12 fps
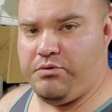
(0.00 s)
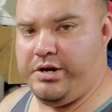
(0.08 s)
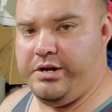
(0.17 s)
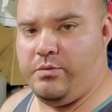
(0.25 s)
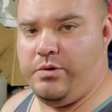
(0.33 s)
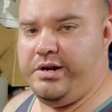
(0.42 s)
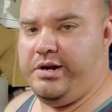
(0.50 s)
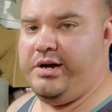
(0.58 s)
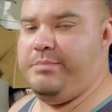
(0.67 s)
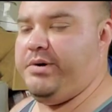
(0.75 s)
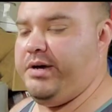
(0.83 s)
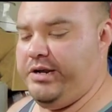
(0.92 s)
printed or
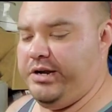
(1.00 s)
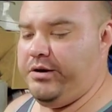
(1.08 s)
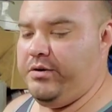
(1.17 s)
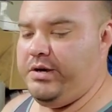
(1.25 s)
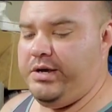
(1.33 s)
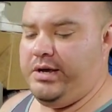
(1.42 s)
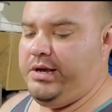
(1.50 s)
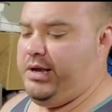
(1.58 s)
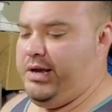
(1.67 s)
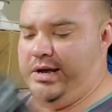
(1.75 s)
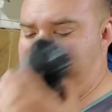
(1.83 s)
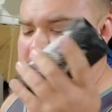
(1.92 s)
whatnot, but you know,
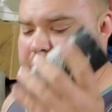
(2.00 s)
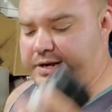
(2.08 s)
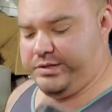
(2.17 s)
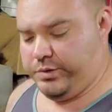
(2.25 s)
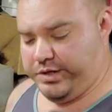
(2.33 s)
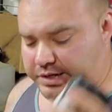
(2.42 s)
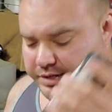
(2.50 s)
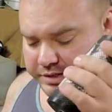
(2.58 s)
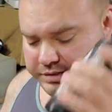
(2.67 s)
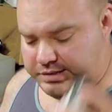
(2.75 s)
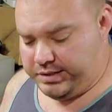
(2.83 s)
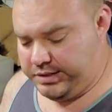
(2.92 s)
it is what it
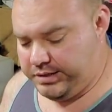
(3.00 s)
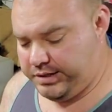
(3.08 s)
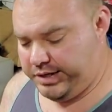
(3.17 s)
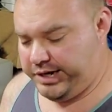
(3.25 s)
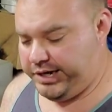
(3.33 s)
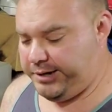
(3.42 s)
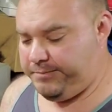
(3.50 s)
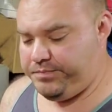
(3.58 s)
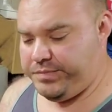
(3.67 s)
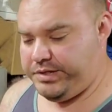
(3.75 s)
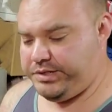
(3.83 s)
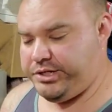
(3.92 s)
is. Um,
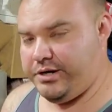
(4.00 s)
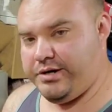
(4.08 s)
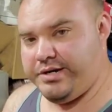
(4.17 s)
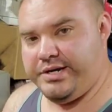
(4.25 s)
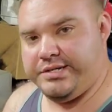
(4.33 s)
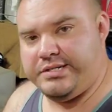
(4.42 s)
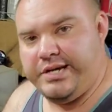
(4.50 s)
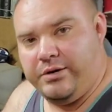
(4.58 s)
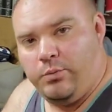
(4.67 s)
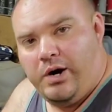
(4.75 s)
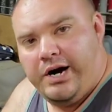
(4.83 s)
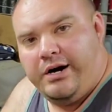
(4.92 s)
sure, it does take a
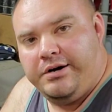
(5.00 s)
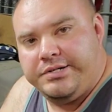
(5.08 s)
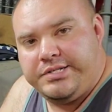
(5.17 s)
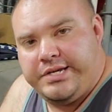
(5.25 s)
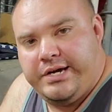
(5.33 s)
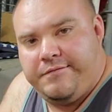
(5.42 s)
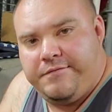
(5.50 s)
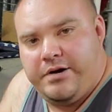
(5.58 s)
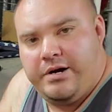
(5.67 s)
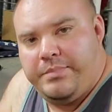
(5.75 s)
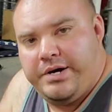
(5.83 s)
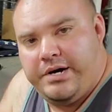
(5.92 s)
while to get
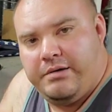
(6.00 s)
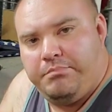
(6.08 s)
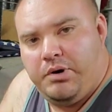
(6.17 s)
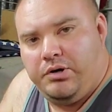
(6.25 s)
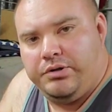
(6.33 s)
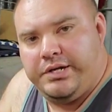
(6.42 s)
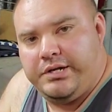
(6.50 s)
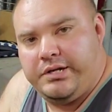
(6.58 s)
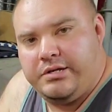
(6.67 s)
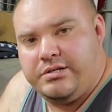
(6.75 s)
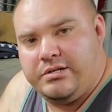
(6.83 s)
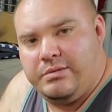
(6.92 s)
from uh, Poland
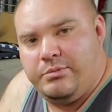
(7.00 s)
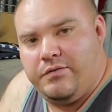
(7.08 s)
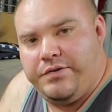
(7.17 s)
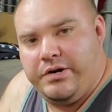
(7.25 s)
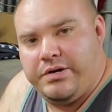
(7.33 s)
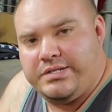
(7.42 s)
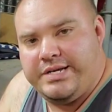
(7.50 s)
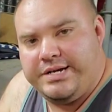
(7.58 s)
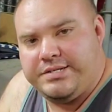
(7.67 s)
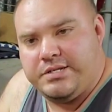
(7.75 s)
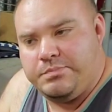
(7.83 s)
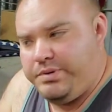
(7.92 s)
to come over here to
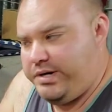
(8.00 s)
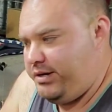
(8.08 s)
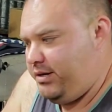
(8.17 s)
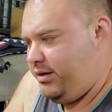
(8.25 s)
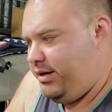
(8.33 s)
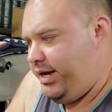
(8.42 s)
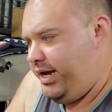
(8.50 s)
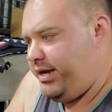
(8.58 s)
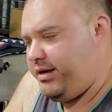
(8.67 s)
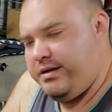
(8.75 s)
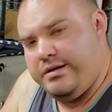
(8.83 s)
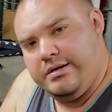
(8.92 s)
Texas, but
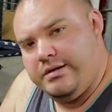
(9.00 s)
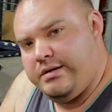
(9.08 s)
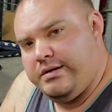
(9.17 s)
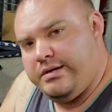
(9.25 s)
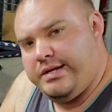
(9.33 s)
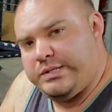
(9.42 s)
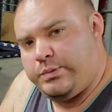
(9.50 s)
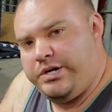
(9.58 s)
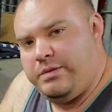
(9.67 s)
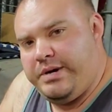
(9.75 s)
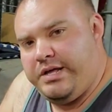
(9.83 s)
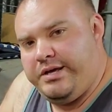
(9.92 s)
hey, that's why
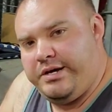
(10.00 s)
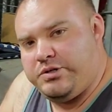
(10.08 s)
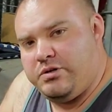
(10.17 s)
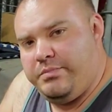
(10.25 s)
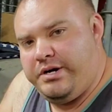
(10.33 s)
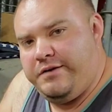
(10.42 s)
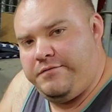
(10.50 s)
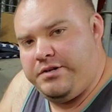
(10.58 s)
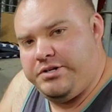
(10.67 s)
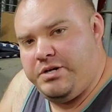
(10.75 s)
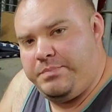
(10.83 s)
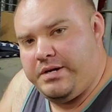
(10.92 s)
you pay the extra money for
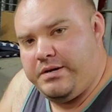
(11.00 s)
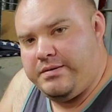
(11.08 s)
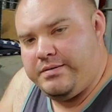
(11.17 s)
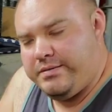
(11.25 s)
the shipping.